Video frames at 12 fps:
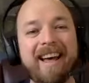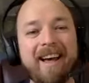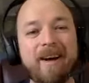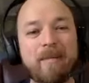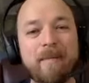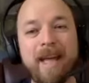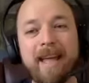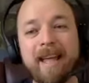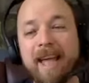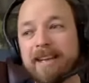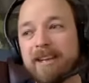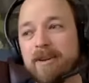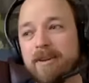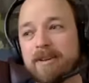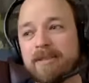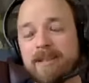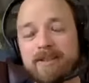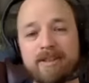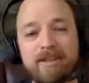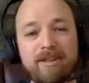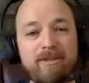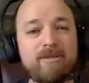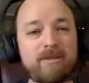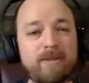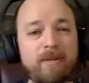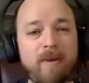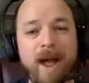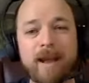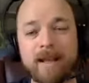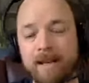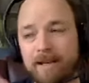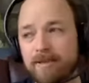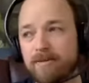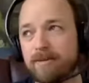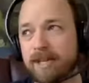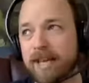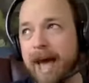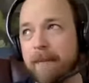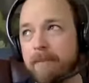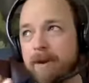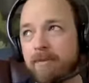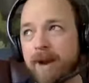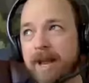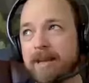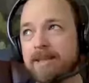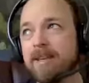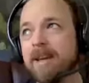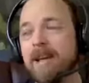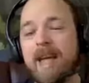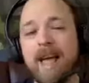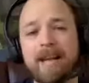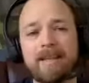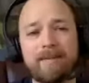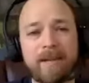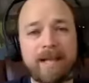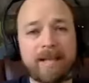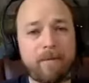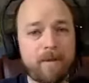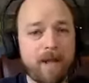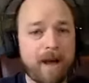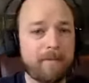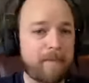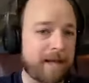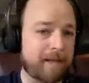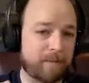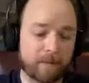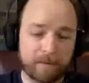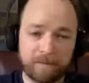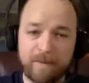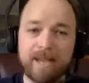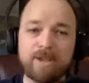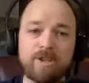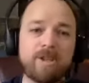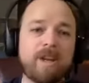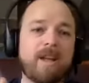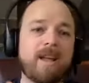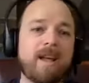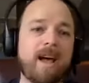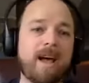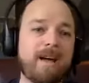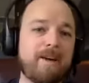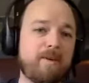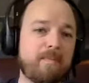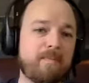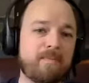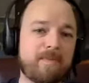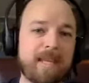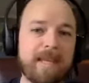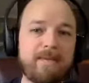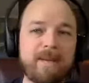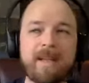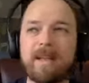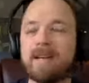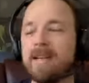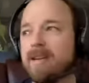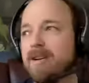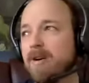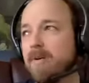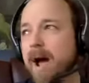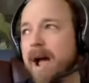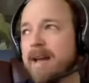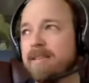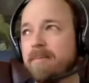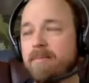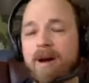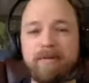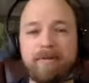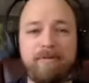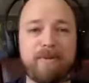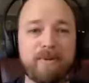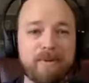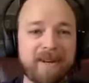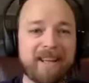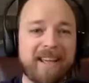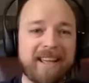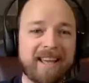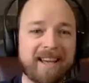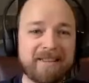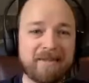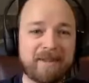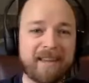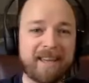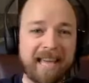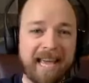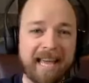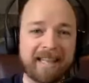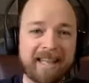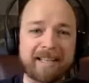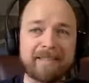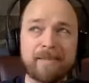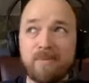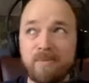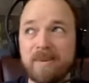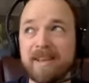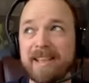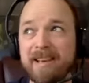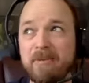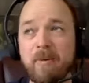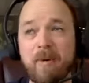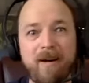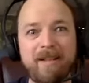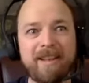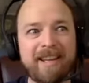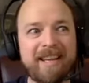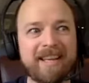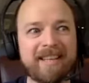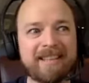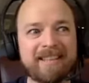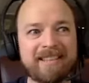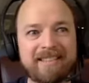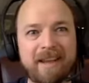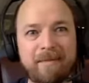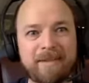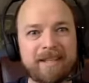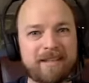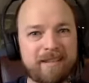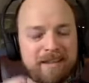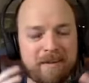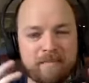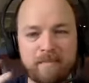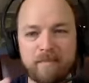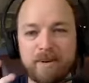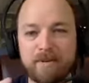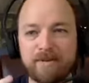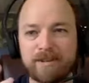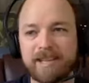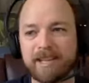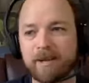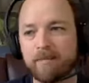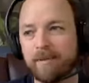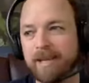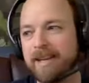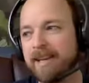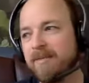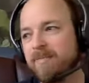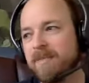And you know, there's a huge variety and a huge gap and a range. And it's like that for a lot of pets, for fish, even, you know, isopod food, you can get like some really quality stuff that's nutritionally complete.